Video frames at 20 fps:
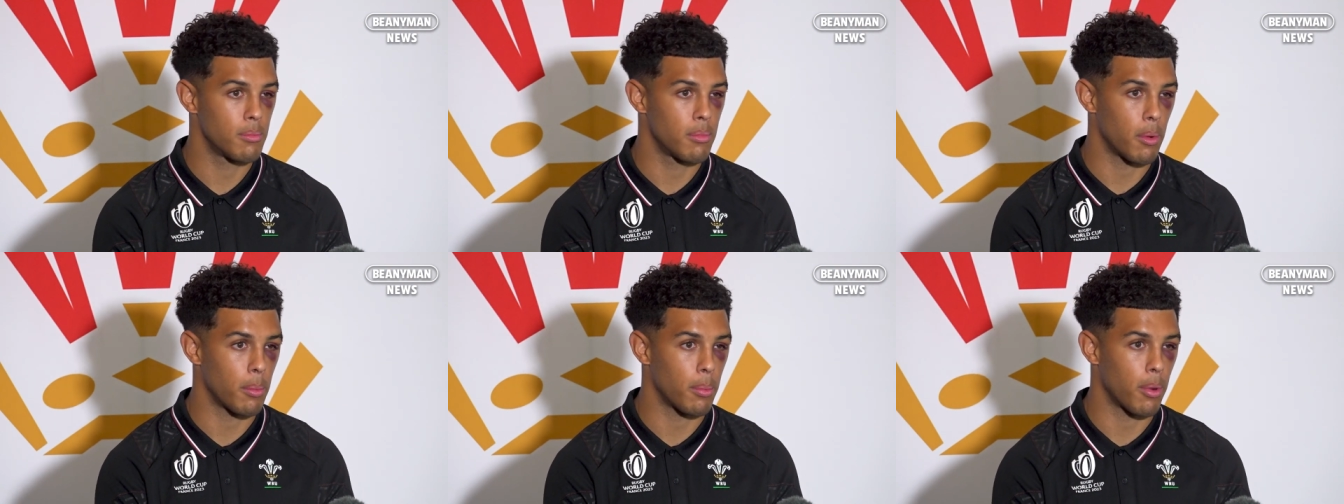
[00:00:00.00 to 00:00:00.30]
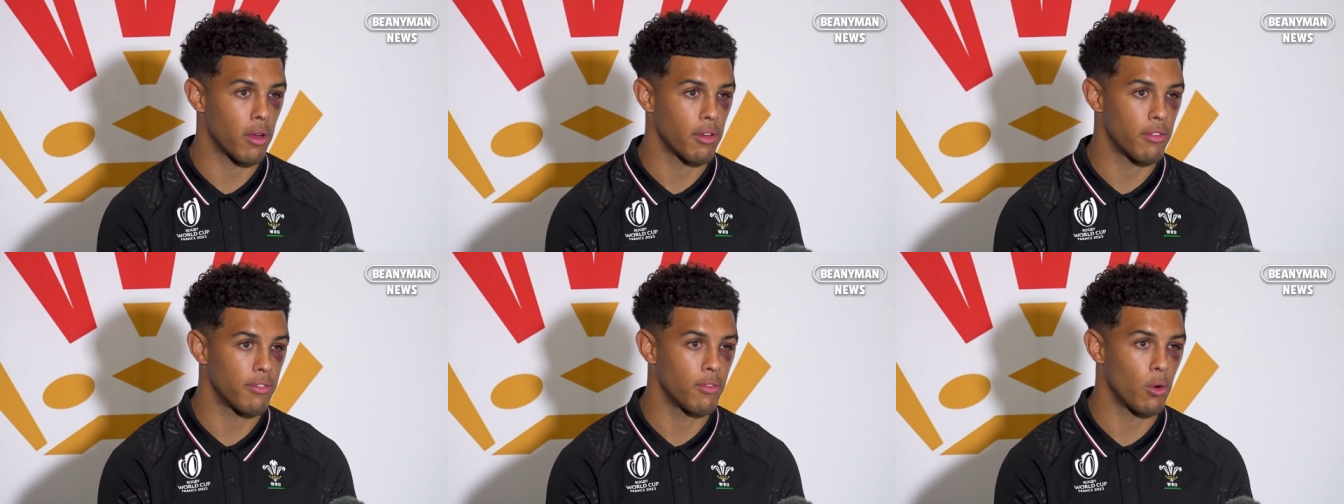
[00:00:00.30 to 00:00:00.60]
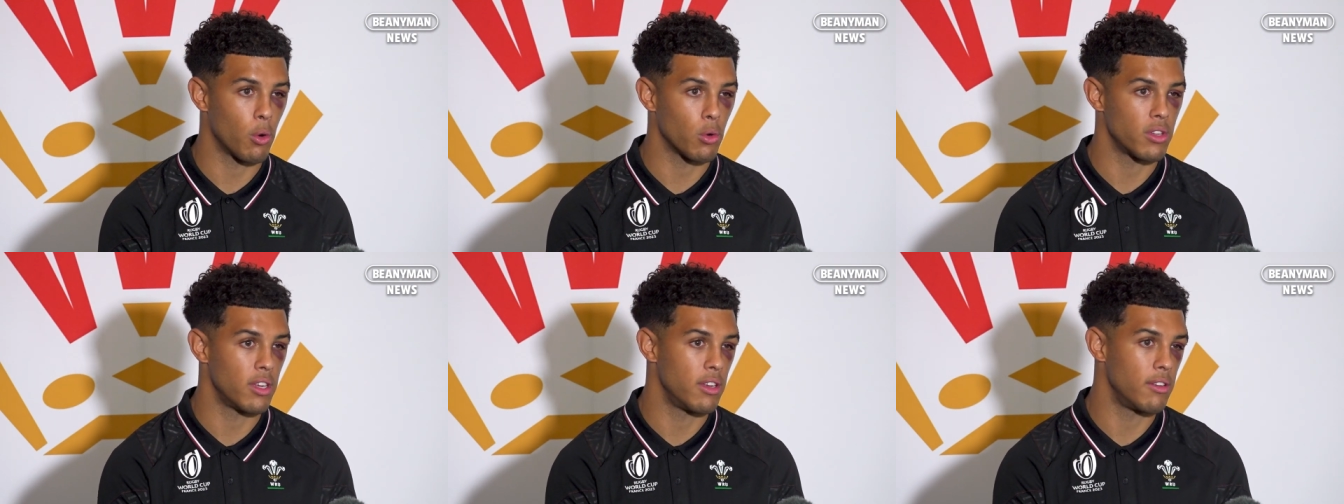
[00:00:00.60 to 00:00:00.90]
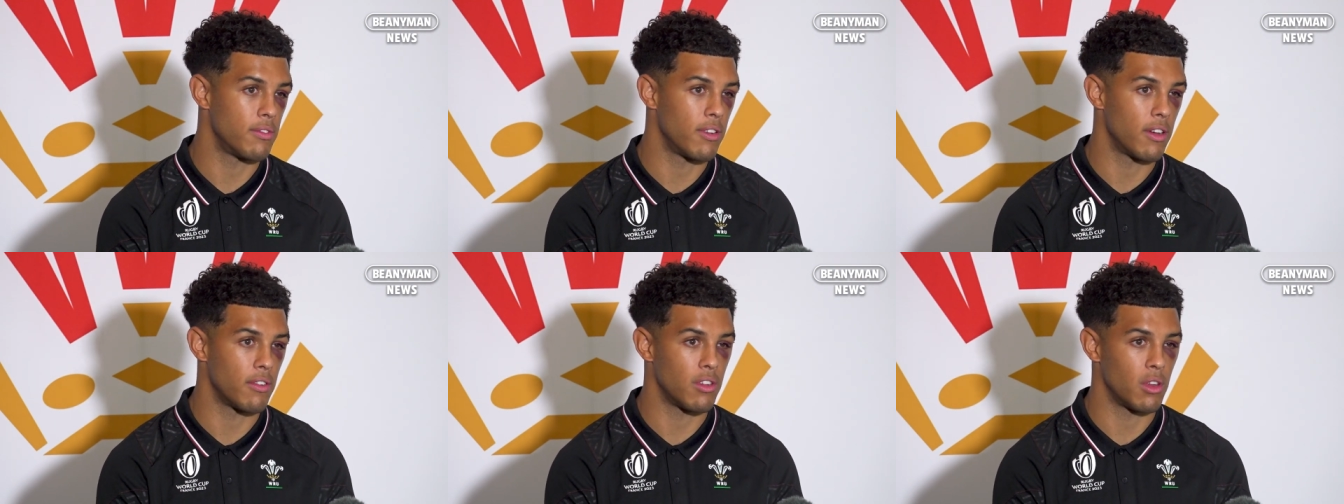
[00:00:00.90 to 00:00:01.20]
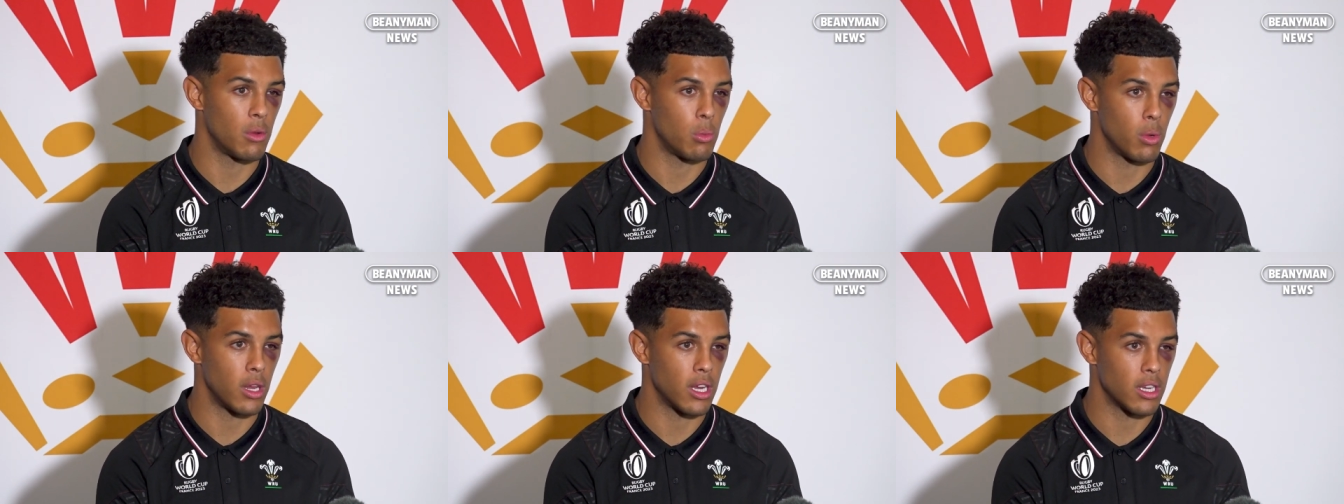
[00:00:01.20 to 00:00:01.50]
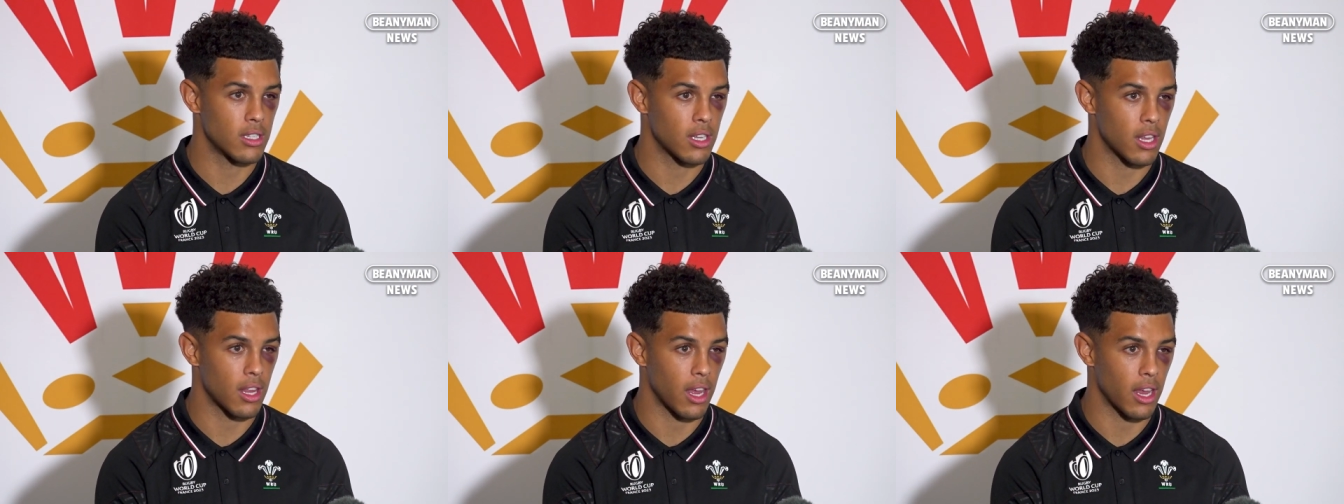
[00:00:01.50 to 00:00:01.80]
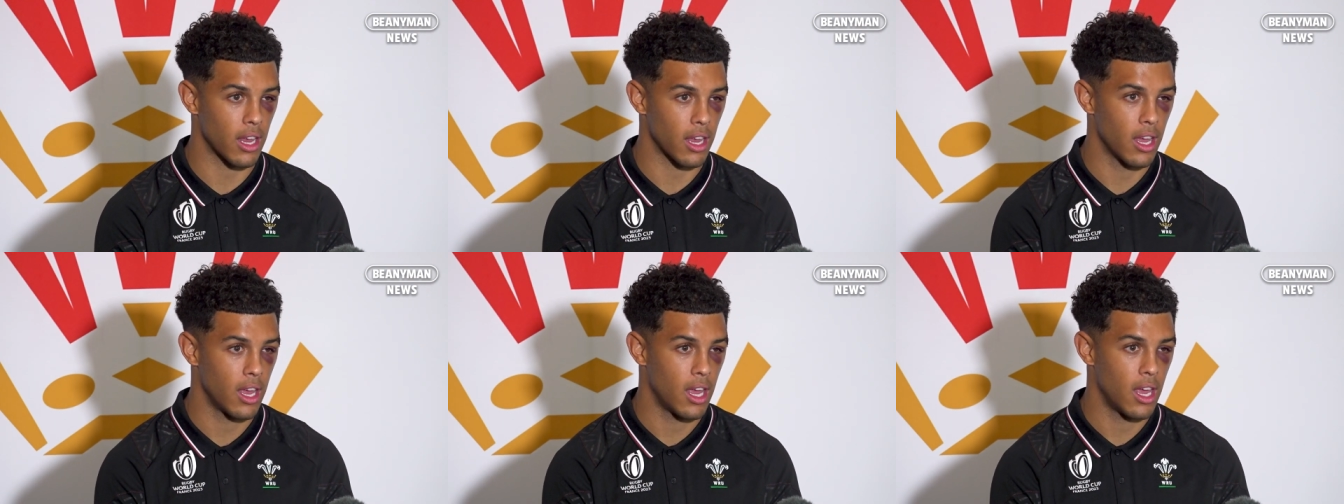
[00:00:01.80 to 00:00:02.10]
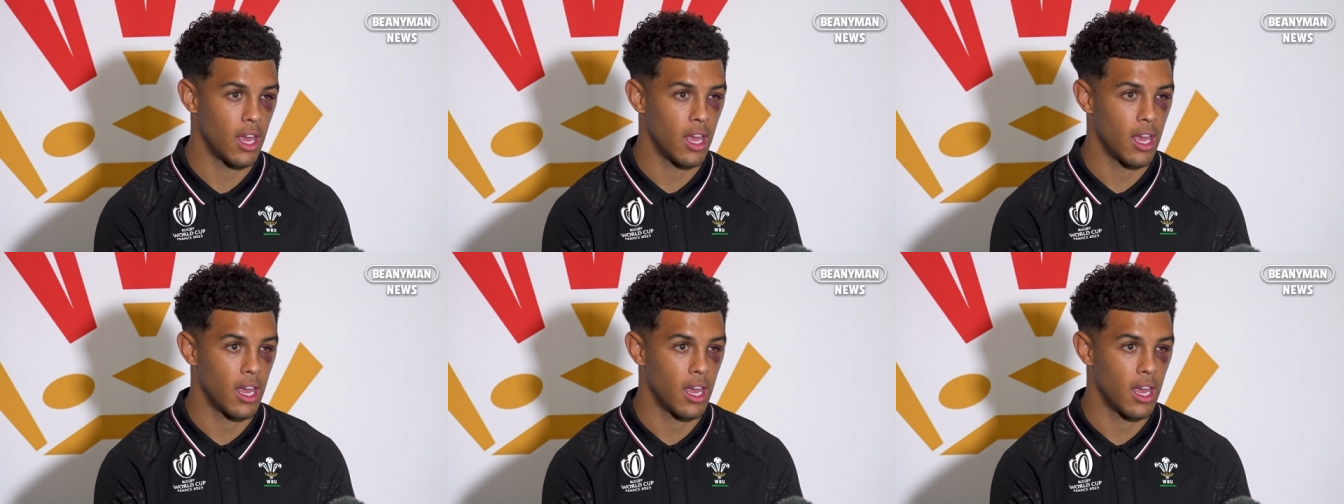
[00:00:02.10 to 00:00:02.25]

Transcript: probably 14, 15 weeks, I think,